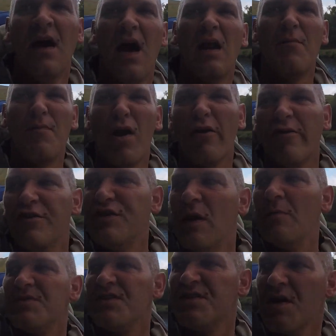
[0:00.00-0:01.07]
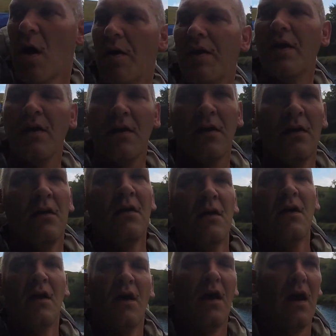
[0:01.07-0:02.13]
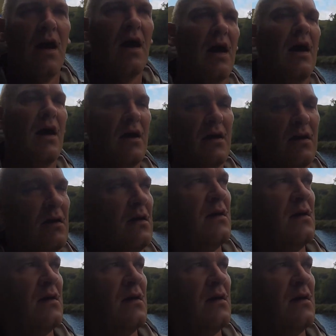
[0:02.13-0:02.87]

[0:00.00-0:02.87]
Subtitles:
had a burger and chips and a cider, so